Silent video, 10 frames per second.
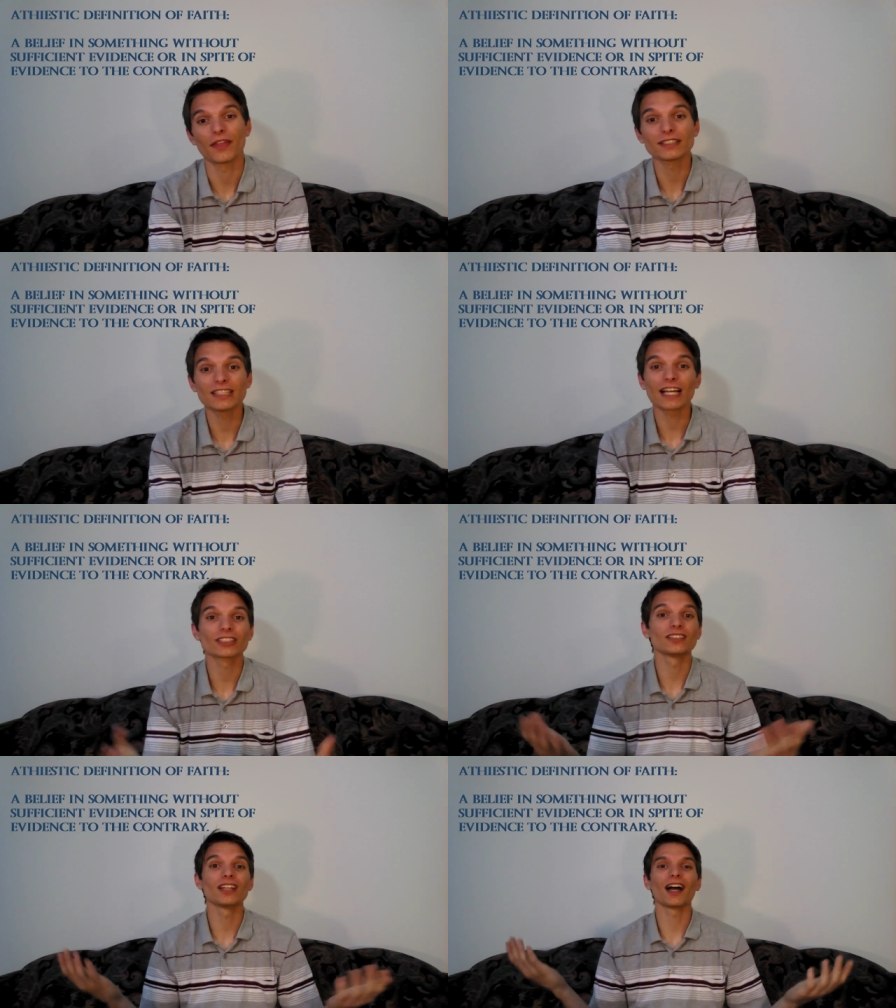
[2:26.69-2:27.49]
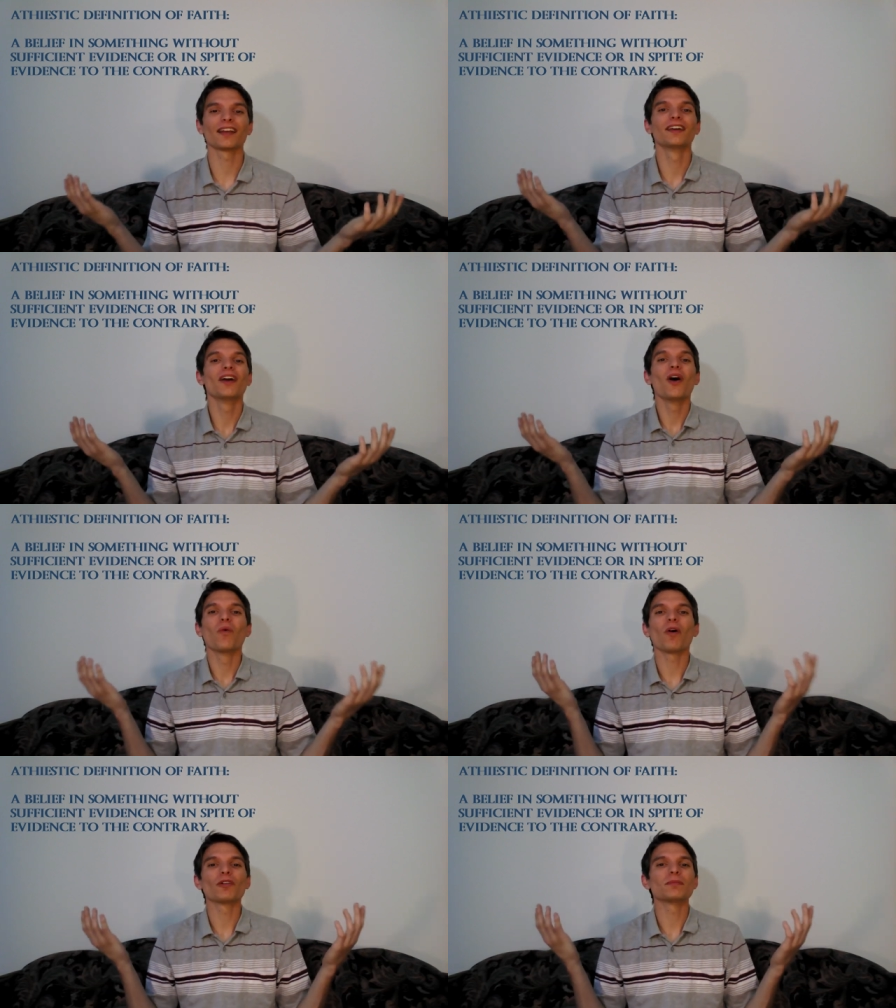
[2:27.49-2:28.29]
That's actually not
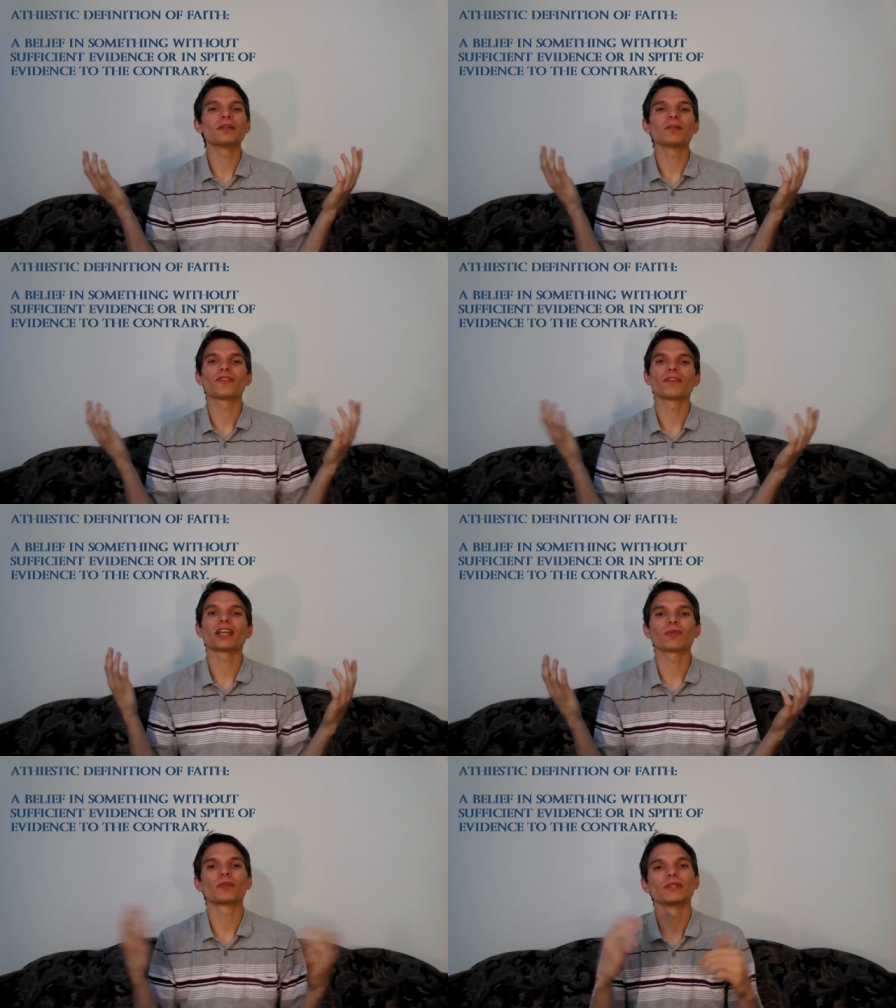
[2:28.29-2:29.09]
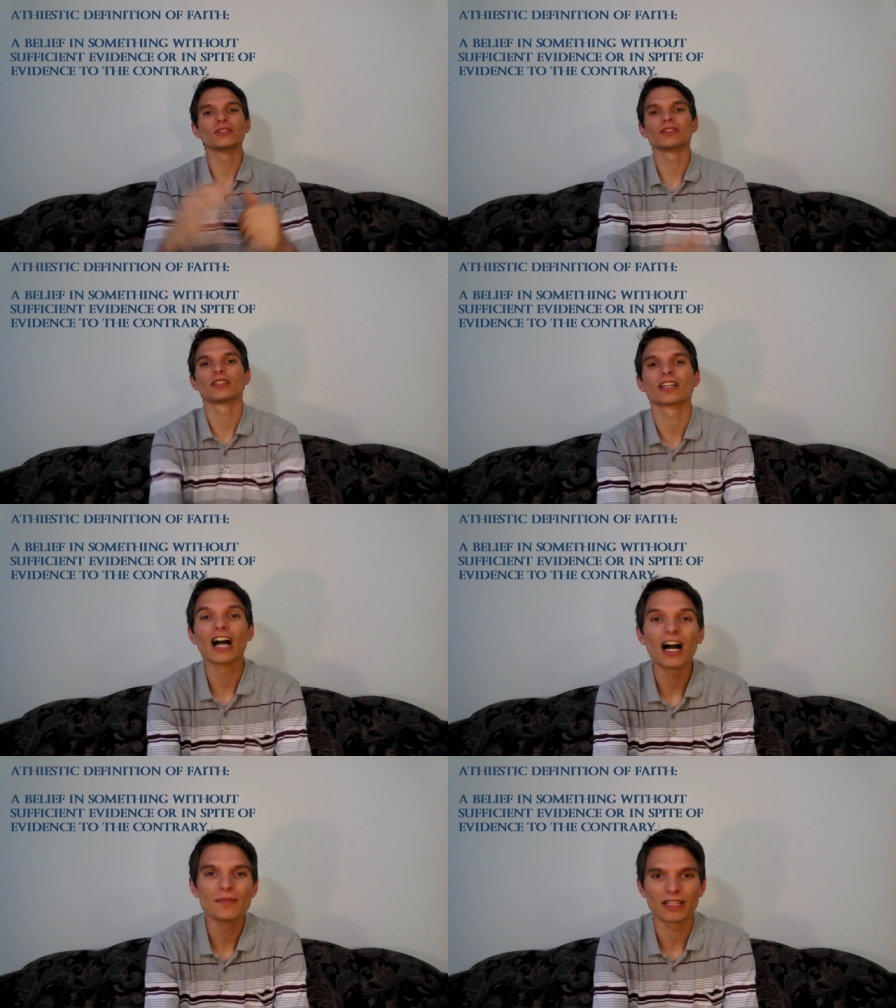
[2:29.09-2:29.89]
what we mean by faith when we use it in
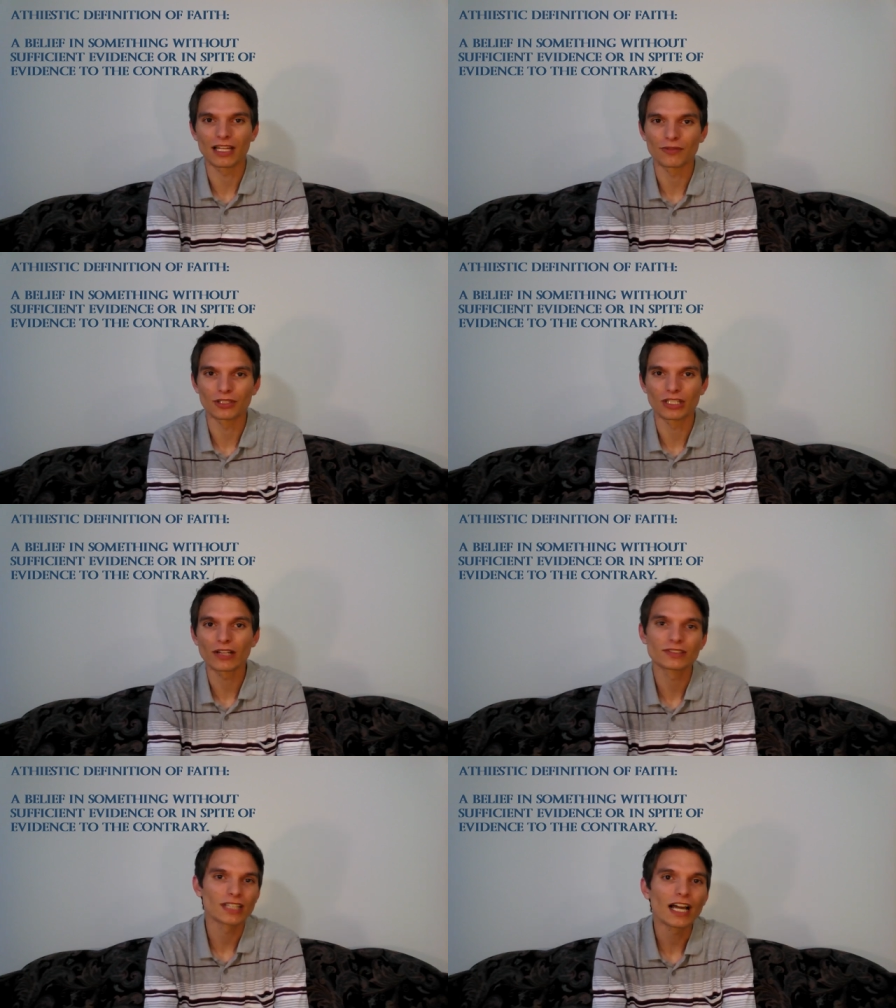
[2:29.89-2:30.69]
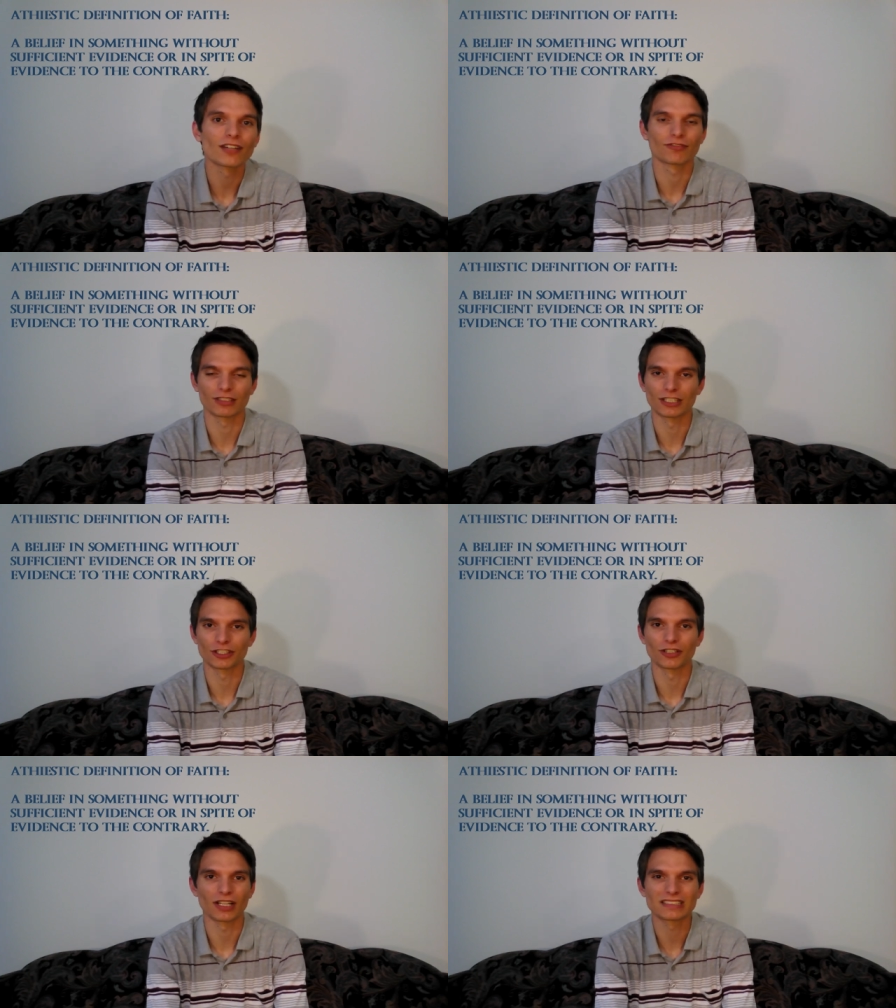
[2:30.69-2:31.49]
common language outside of
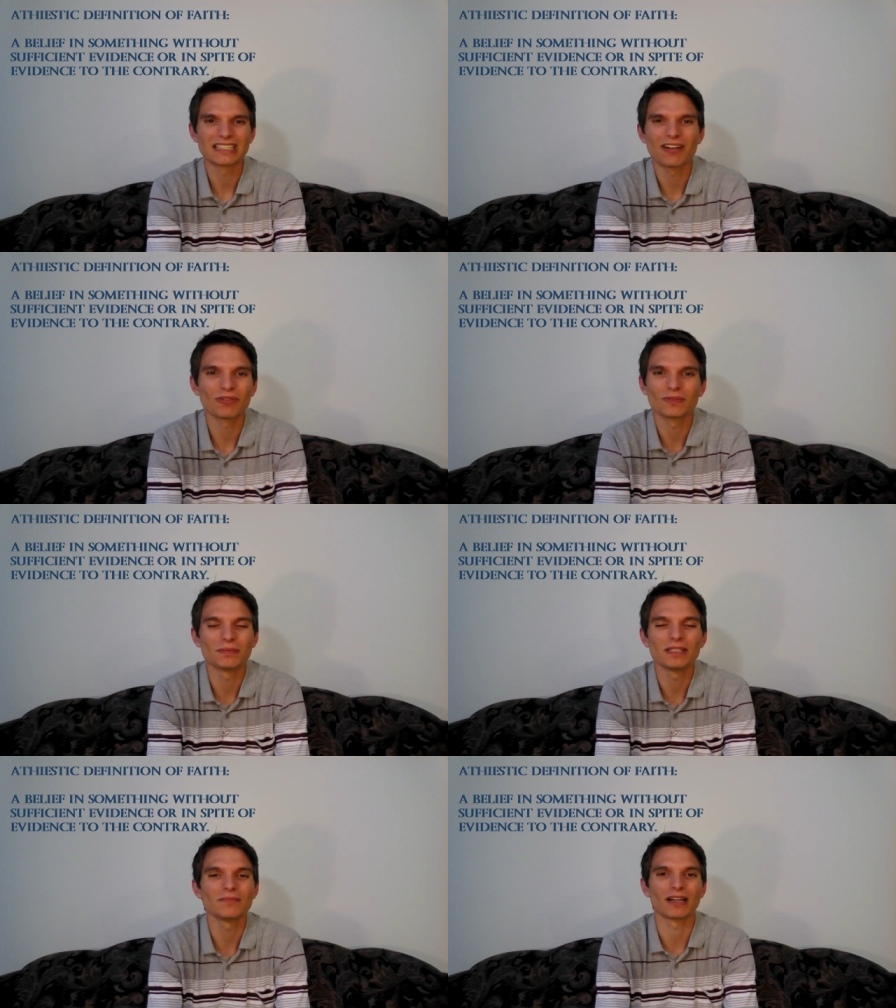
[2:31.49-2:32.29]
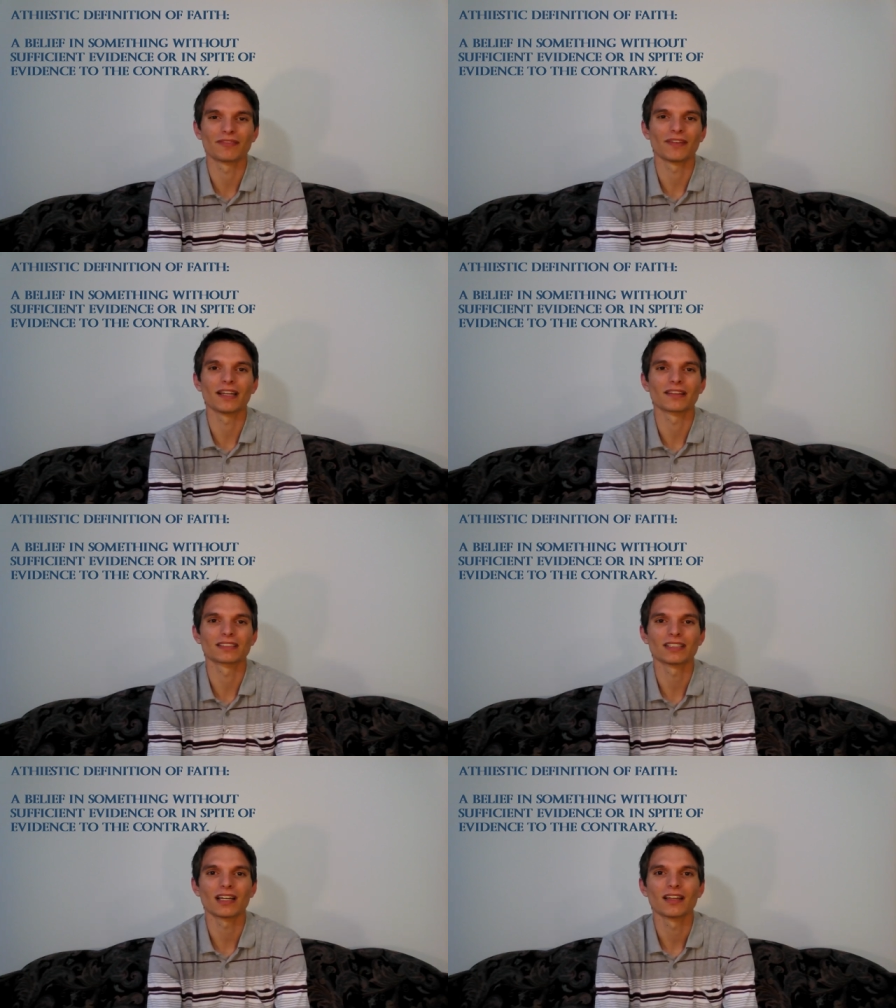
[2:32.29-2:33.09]
religion. That's not what we mean by faith. It's
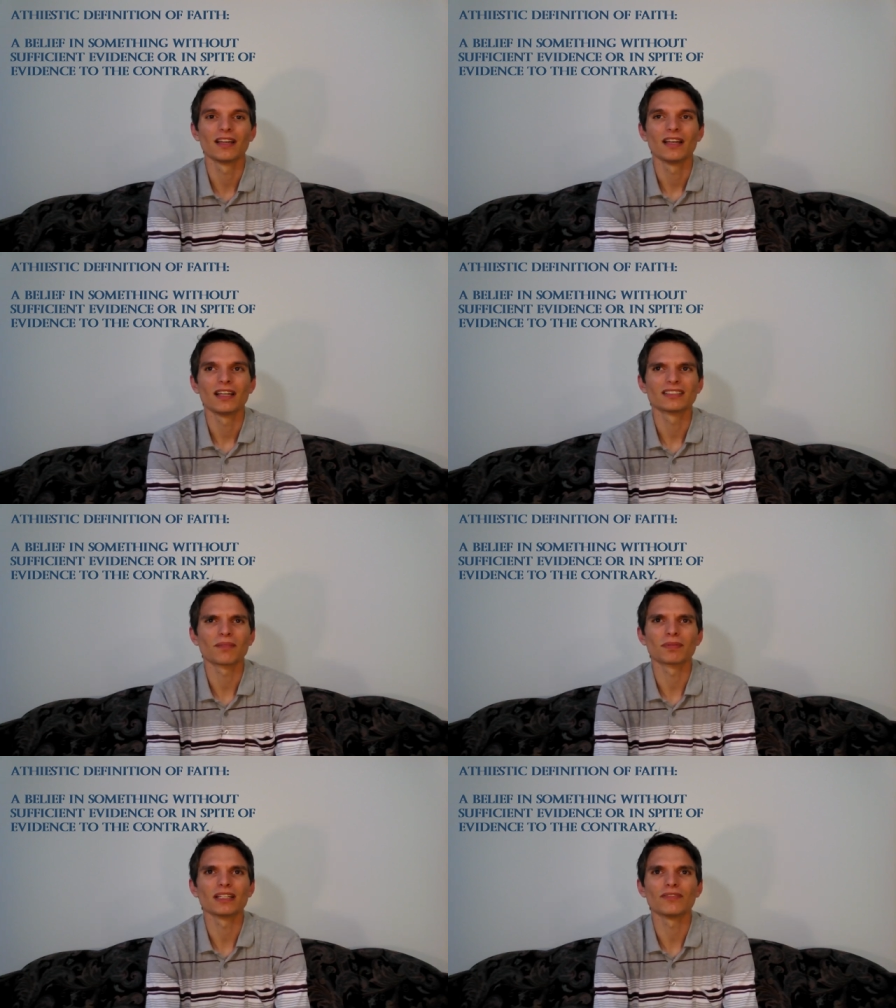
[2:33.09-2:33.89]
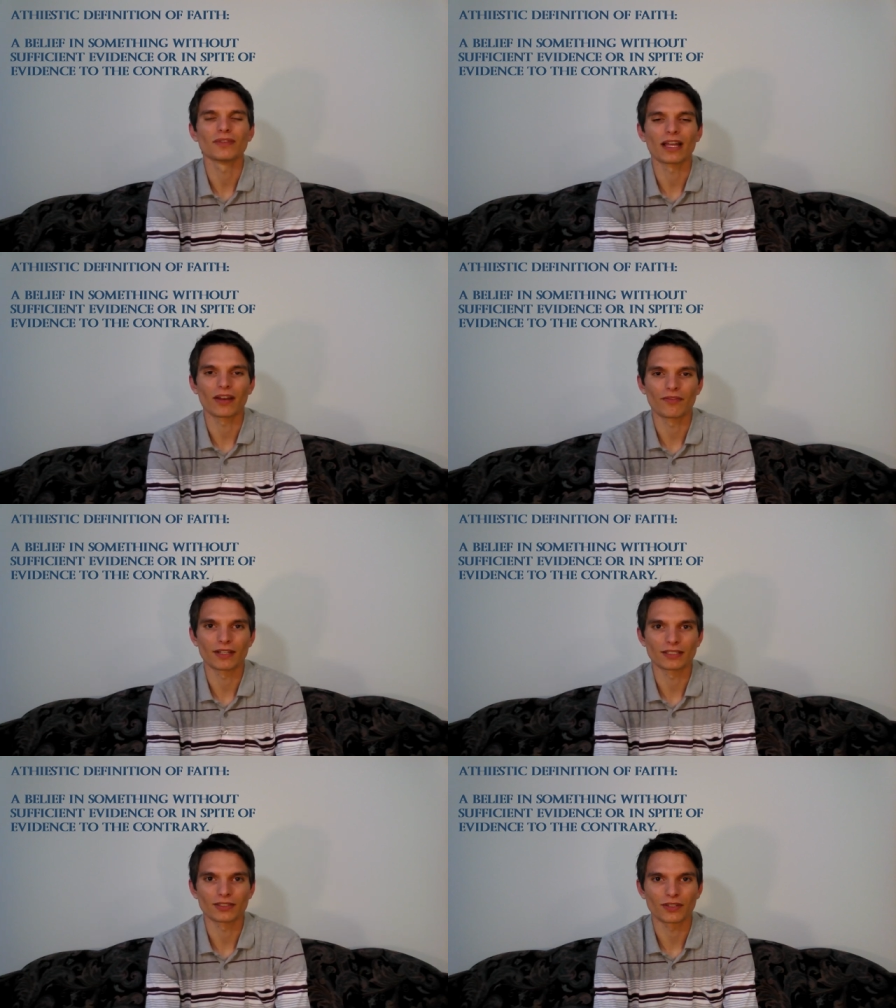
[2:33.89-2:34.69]
not, it's not belief without
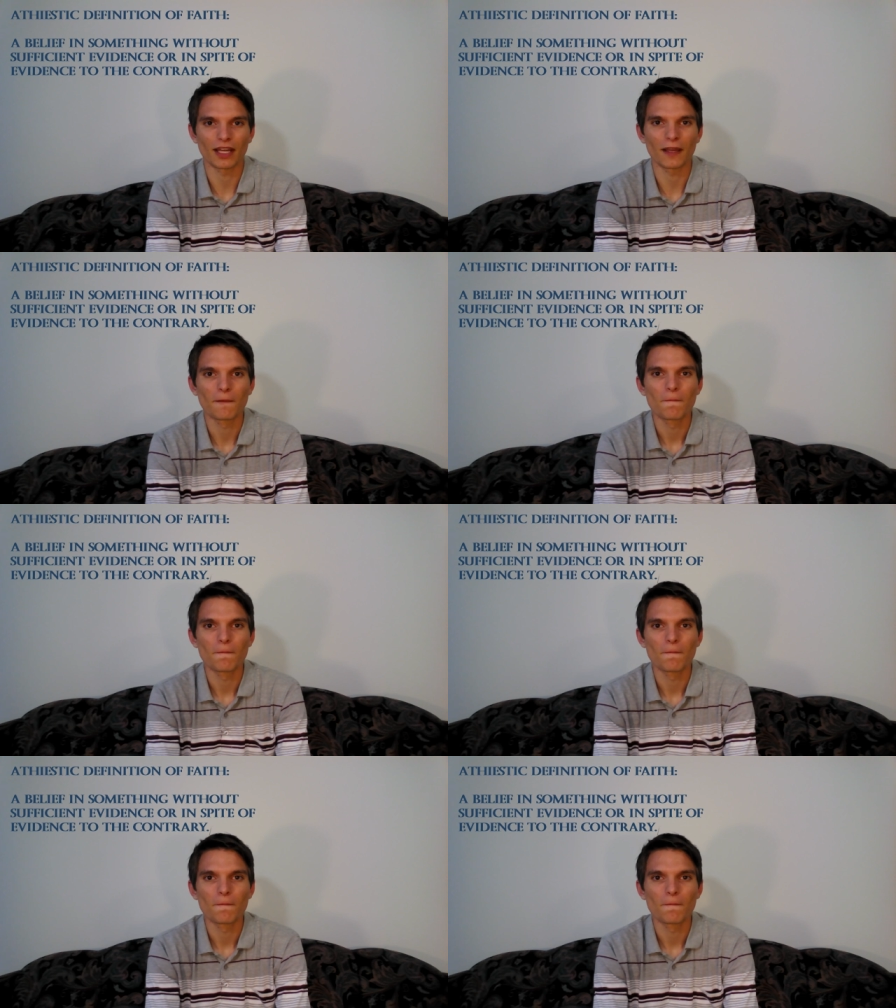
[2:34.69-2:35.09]
evidence, okay?